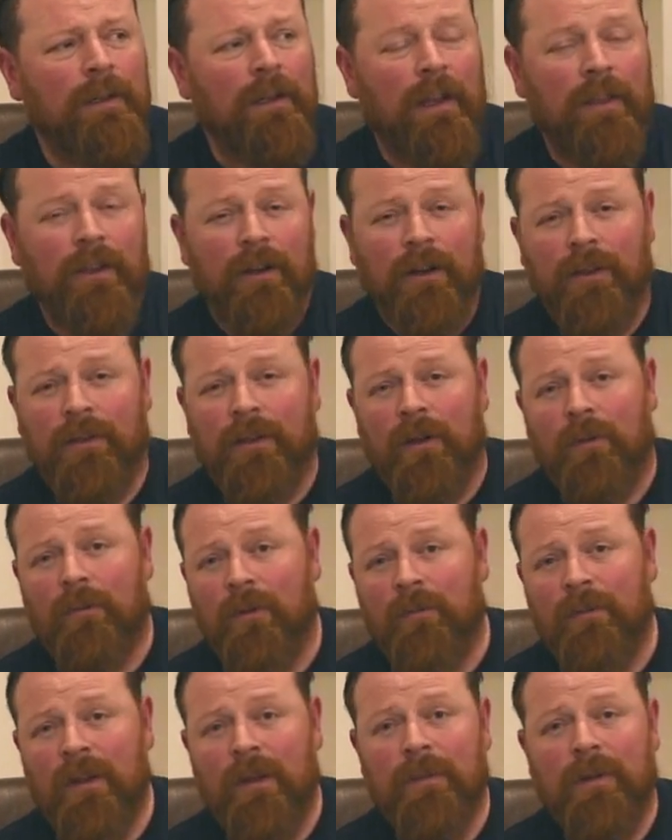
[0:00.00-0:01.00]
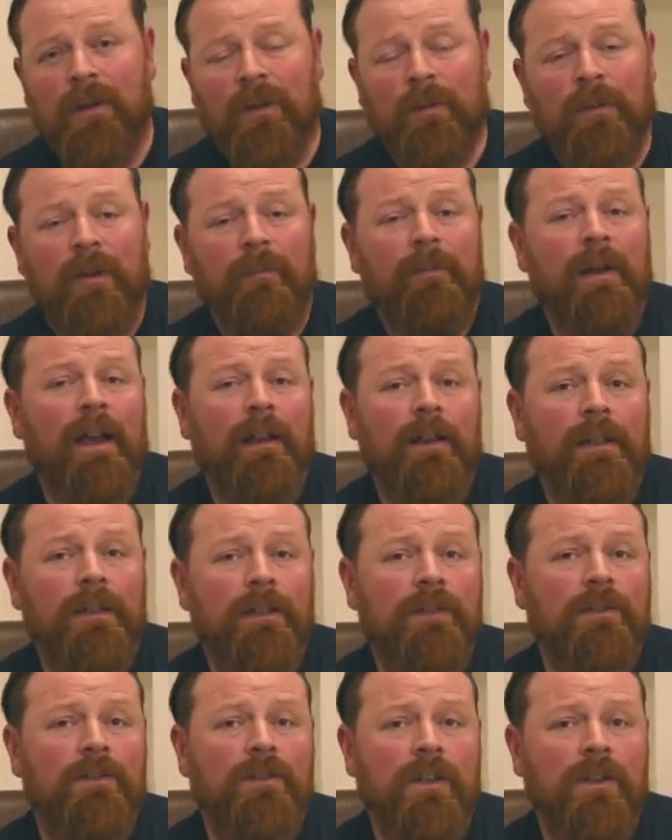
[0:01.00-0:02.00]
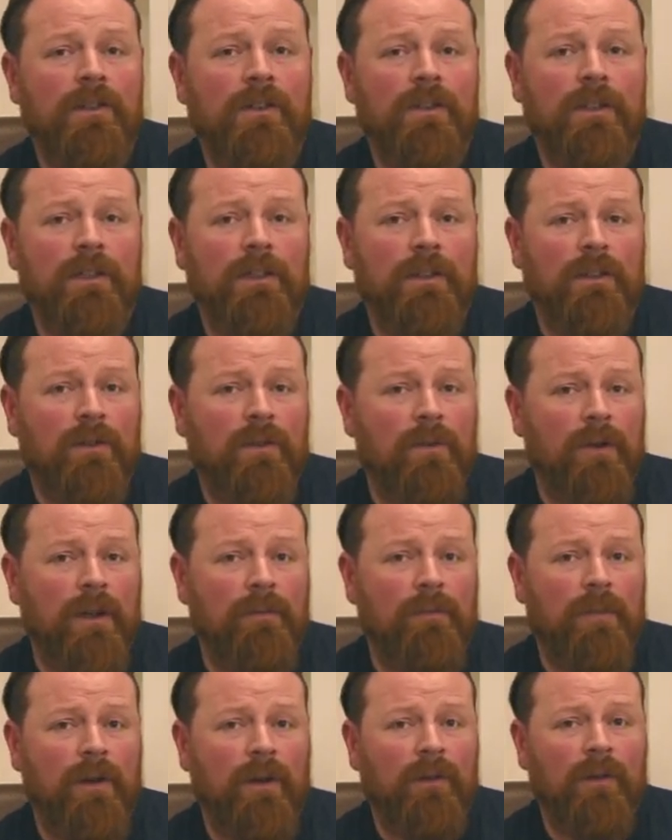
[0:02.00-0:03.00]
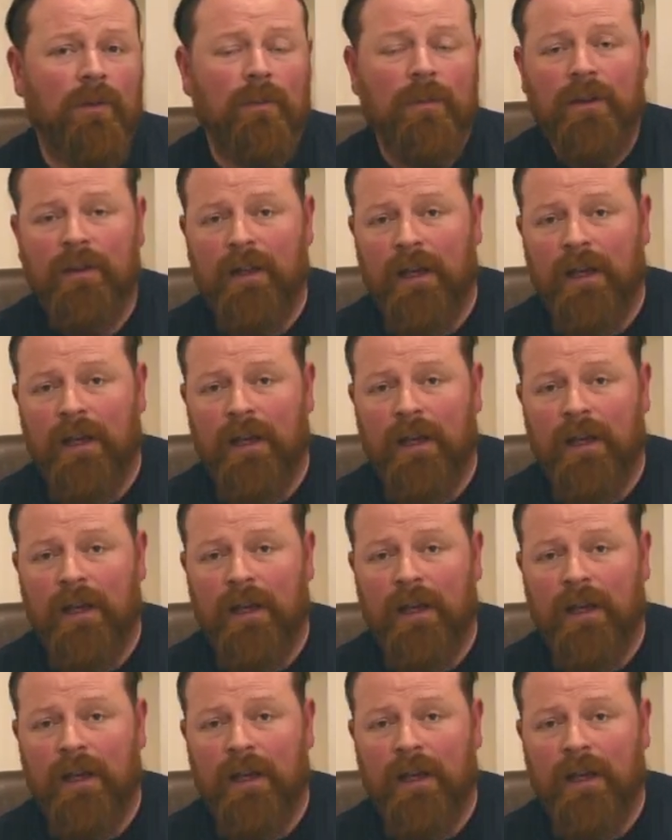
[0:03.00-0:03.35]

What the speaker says: And then I thought, well, maybe it's my palate that's changing, and quite possibly